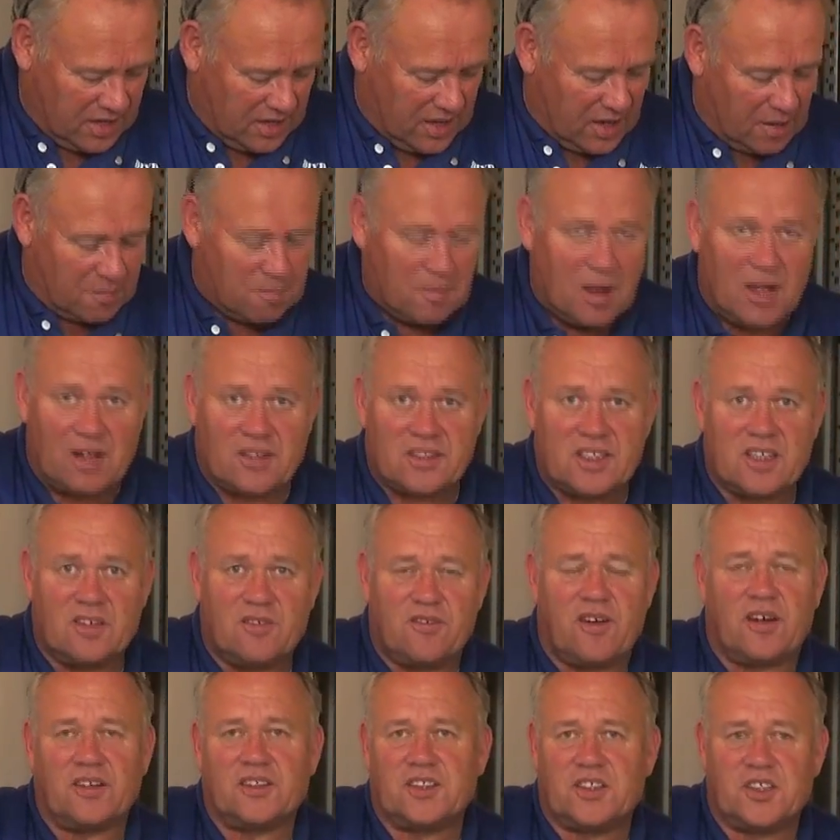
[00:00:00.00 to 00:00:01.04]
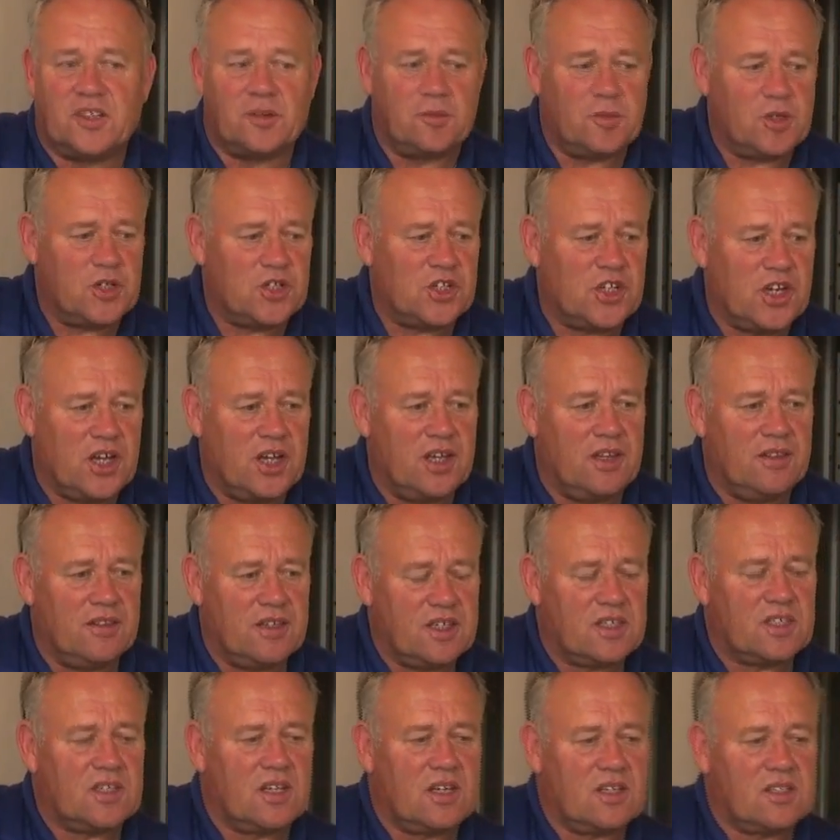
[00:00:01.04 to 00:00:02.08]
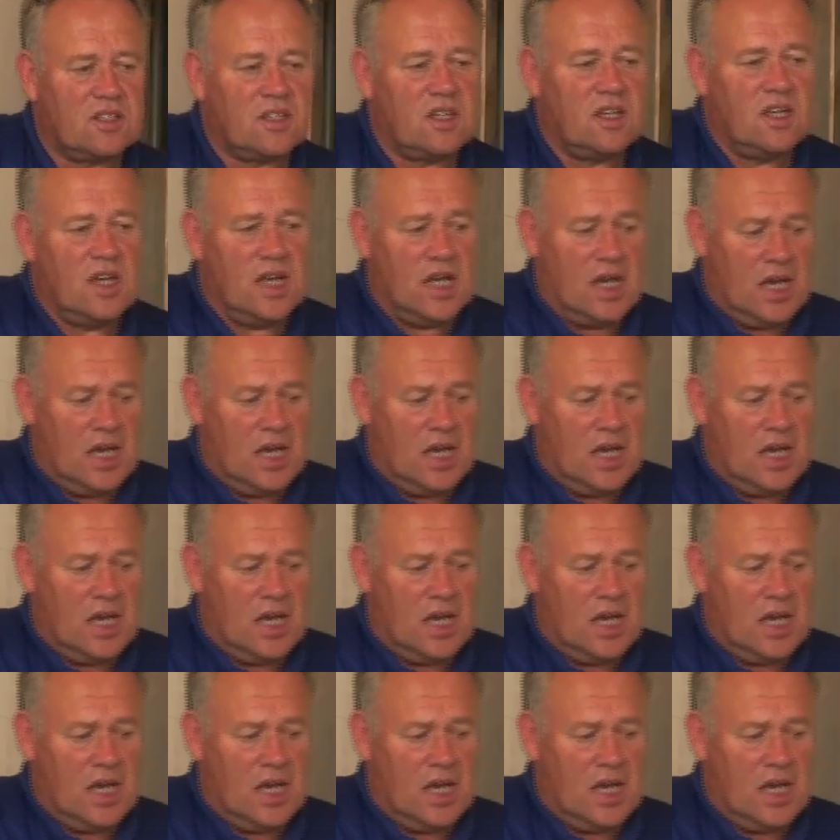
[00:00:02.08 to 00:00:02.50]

a multi-function machine, this does.